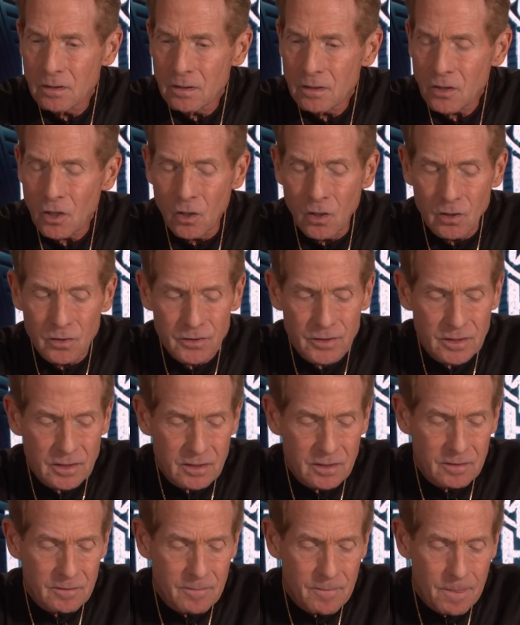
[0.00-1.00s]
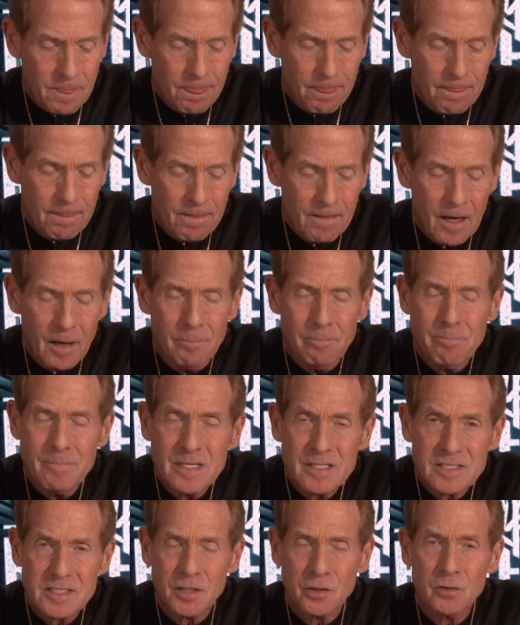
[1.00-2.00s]
called it a
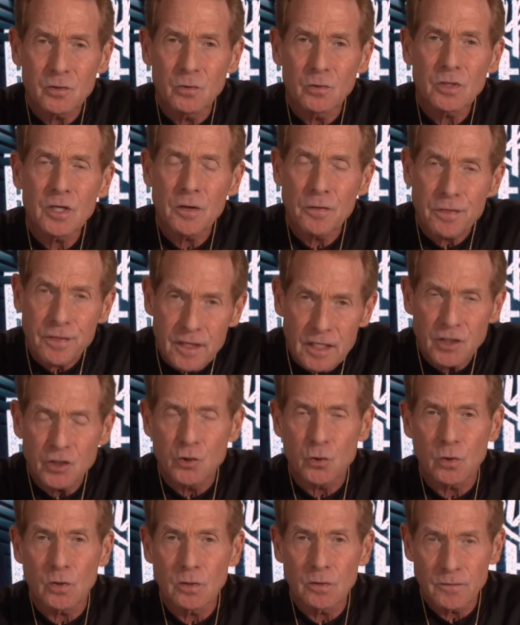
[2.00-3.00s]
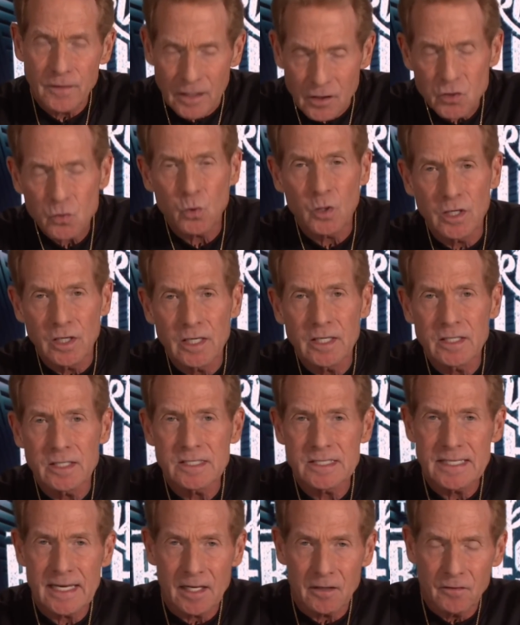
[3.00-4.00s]
mystical cathedral. That's what it is
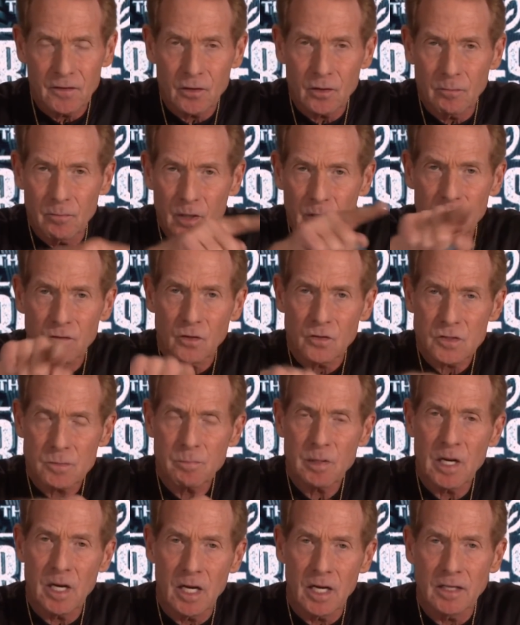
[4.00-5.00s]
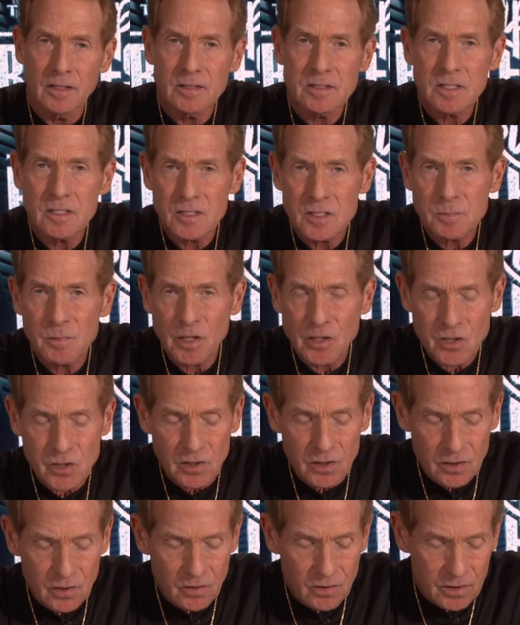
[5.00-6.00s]
down there among those pines,
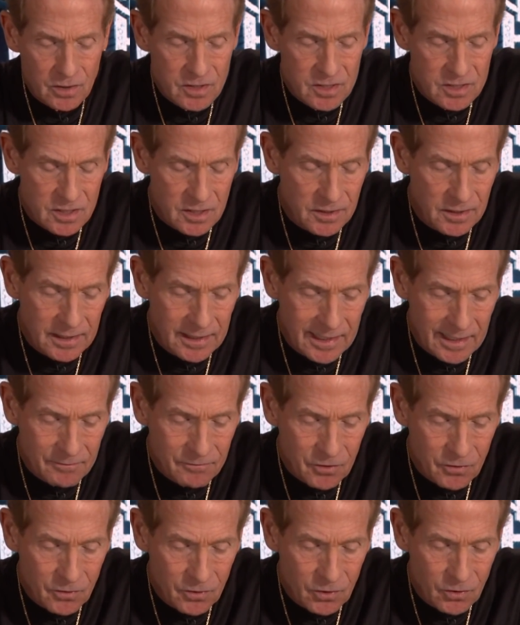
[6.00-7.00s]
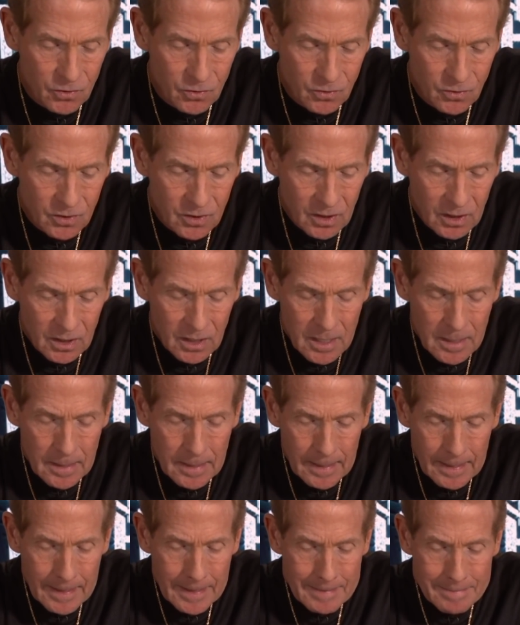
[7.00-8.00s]
especially on a Sunday afternoon.
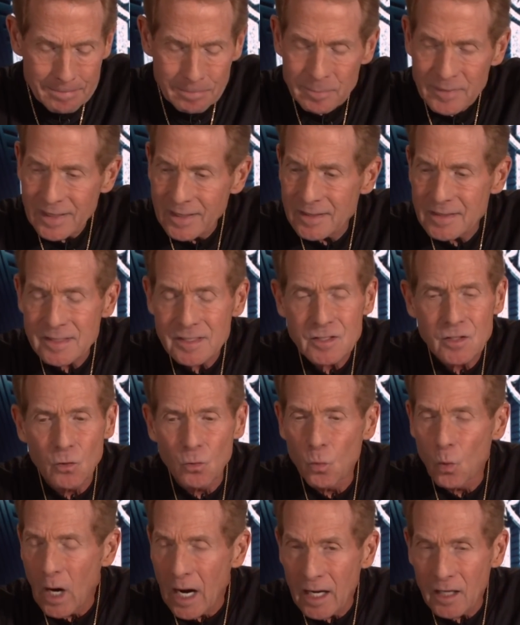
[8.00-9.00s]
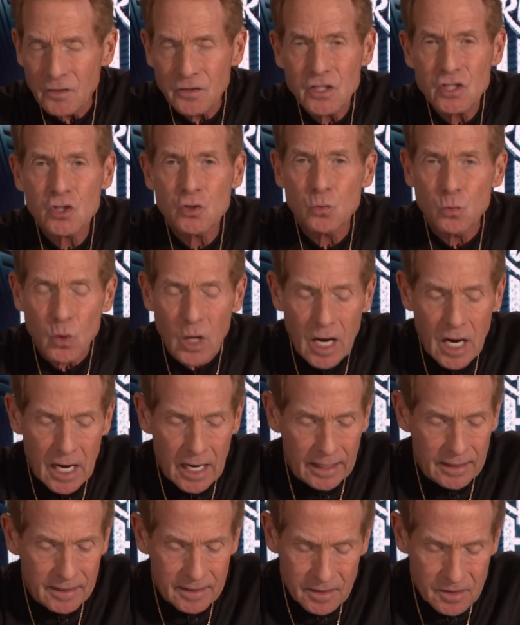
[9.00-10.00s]
It's the wildest
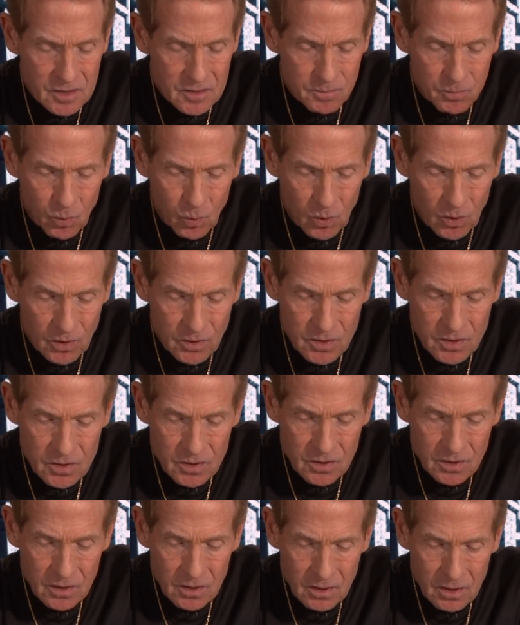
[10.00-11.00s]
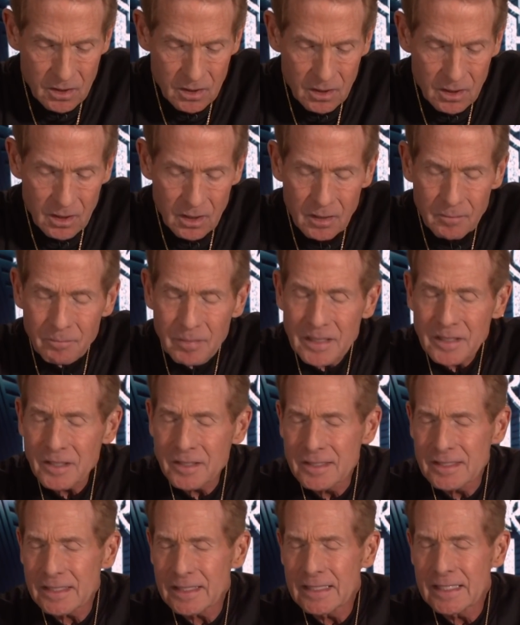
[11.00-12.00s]
ride in sports
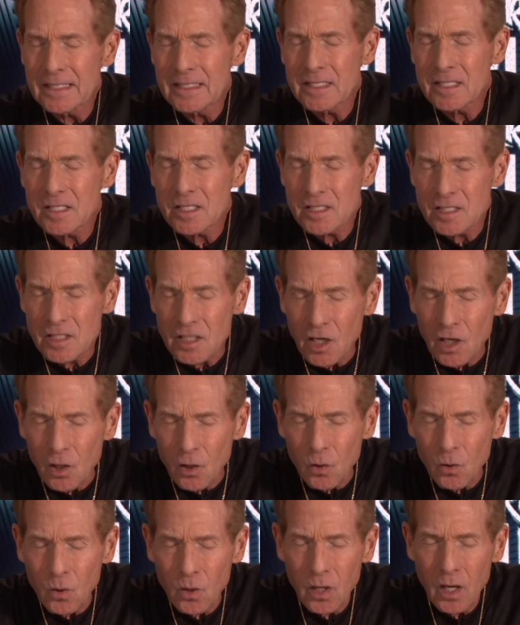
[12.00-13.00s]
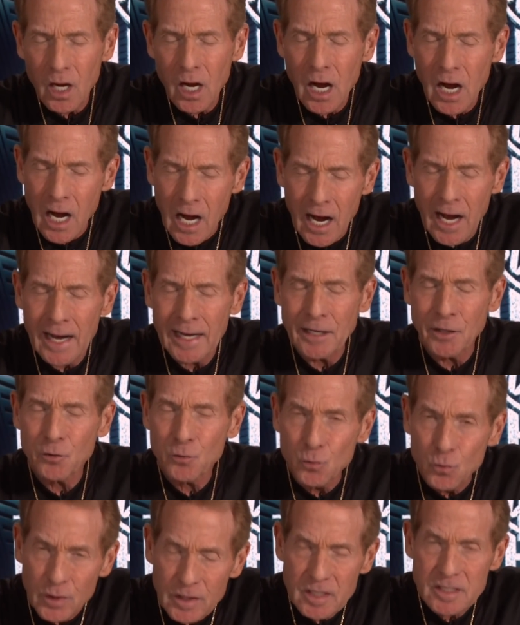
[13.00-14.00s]
because it is so high
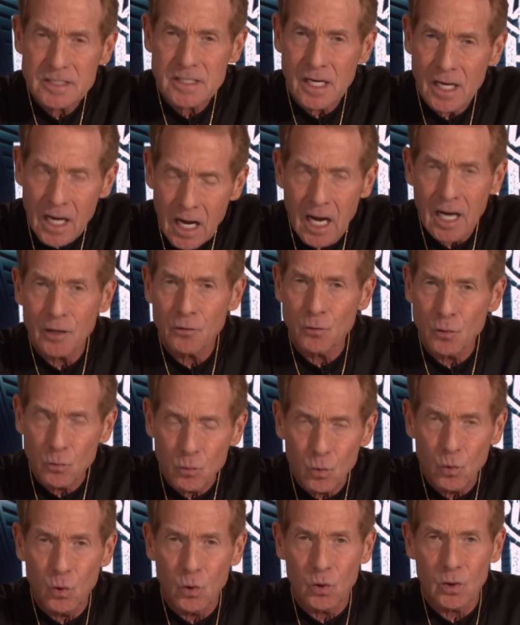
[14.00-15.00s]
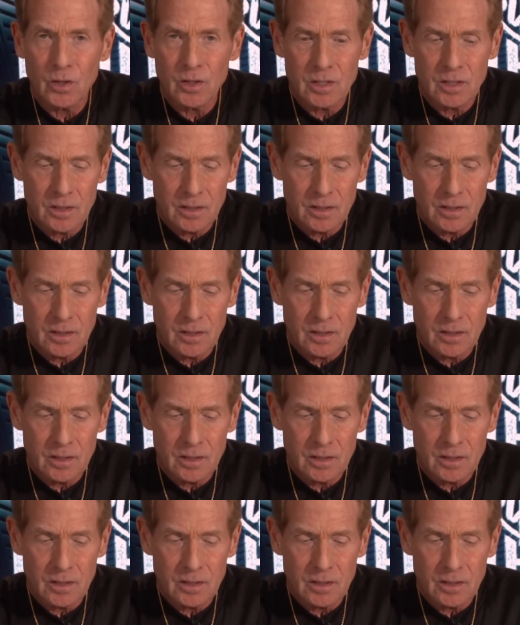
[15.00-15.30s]
risk, high reward.